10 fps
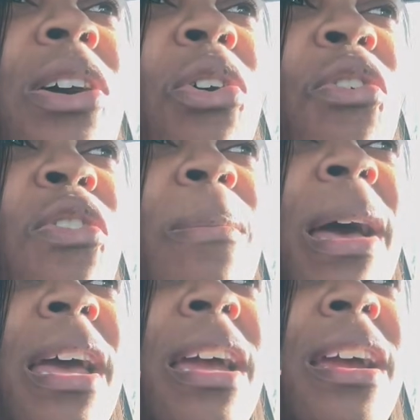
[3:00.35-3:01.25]
over my
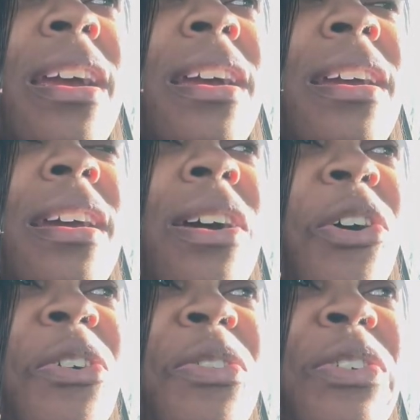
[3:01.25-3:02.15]
hair
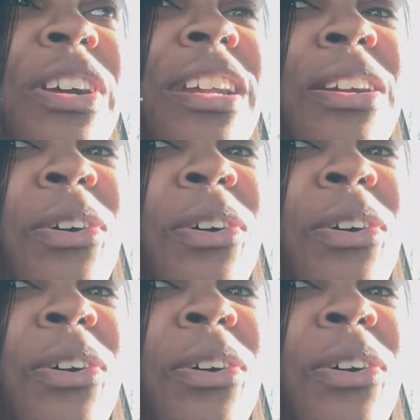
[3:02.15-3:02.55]
over and